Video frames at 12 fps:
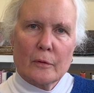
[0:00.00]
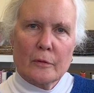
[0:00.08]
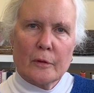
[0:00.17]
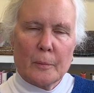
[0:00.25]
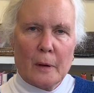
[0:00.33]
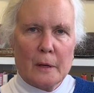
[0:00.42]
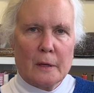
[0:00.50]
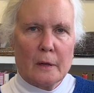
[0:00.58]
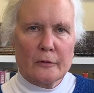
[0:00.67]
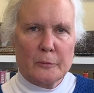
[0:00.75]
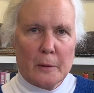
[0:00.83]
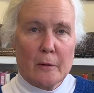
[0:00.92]
the Putney
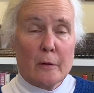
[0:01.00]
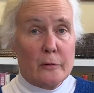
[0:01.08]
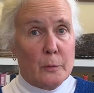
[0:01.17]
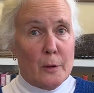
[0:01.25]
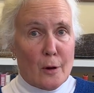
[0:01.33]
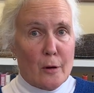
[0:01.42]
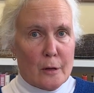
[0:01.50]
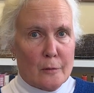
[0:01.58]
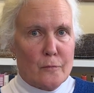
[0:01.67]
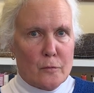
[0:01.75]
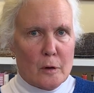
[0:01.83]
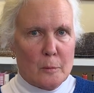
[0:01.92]
experience. We are
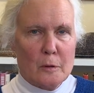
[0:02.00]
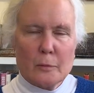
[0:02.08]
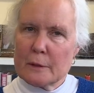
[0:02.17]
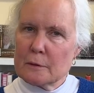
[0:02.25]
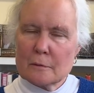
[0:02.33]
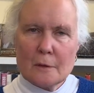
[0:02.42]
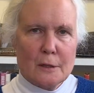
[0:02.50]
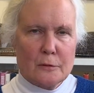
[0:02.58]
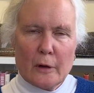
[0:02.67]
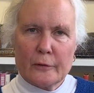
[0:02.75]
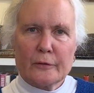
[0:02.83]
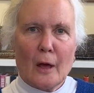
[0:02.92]
informal. We do not
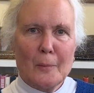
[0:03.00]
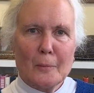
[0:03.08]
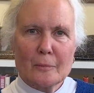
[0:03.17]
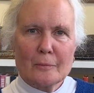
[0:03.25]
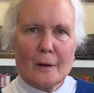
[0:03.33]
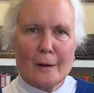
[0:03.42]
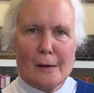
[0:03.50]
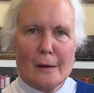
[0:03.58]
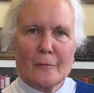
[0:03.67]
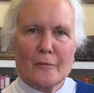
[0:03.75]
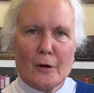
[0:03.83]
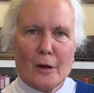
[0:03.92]
dress up
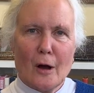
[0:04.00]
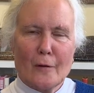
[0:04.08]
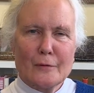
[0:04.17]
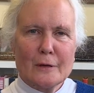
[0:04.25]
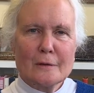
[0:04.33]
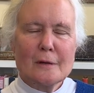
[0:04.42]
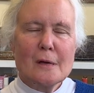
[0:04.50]
very often.